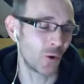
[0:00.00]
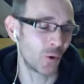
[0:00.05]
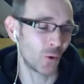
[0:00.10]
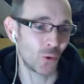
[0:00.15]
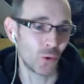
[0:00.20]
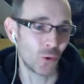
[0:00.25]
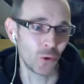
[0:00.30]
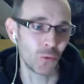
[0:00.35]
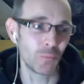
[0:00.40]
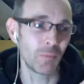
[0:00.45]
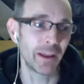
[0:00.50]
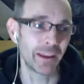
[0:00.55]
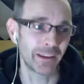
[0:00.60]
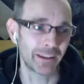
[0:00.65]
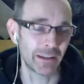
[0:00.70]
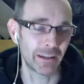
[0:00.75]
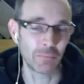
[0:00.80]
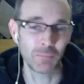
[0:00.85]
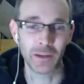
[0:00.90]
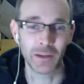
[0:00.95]
all
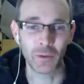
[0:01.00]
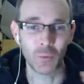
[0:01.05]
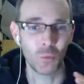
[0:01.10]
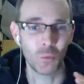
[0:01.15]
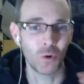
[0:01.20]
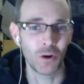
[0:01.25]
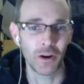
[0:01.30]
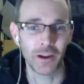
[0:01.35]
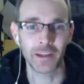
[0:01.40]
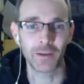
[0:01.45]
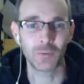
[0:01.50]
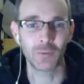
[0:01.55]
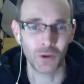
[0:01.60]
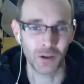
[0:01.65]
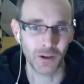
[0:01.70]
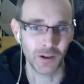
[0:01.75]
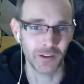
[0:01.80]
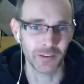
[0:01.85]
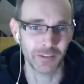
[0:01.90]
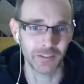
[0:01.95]
making me way
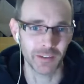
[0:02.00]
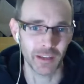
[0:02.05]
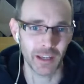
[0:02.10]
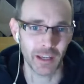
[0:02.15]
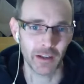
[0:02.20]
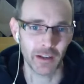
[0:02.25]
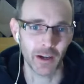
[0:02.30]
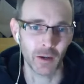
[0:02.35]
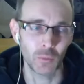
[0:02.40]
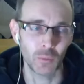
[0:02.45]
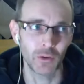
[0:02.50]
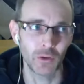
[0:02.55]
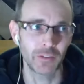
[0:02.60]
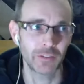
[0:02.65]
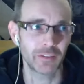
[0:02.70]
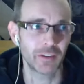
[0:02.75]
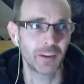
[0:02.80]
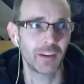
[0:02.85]
worse. And I was